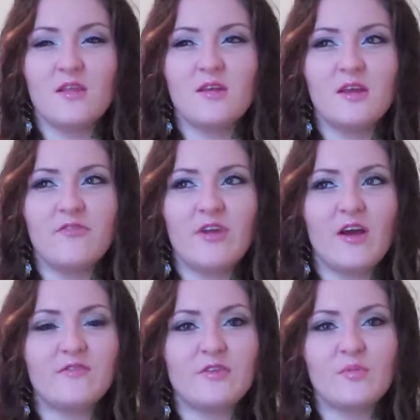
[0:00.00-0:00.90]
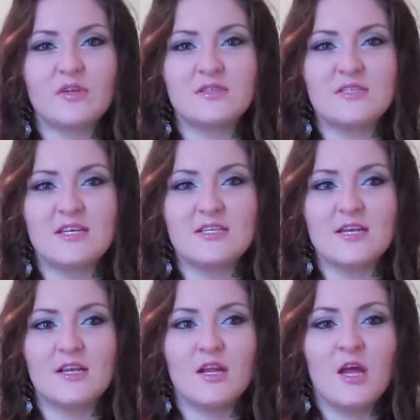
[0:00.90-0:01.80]
and then even after the
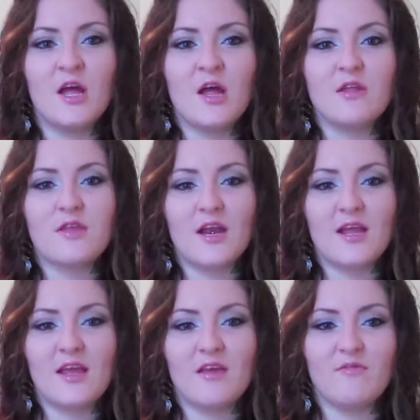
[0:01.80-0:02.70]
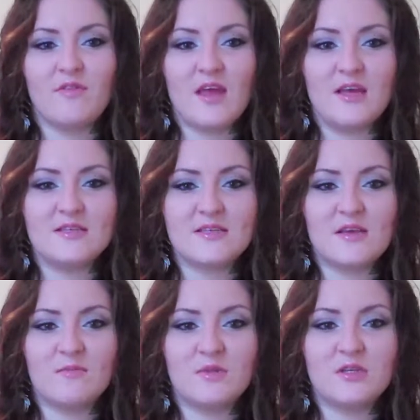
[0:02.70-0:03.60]
presentation that I gave, they
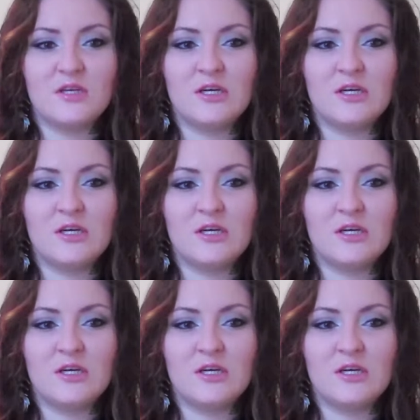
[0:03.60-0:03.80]
seemed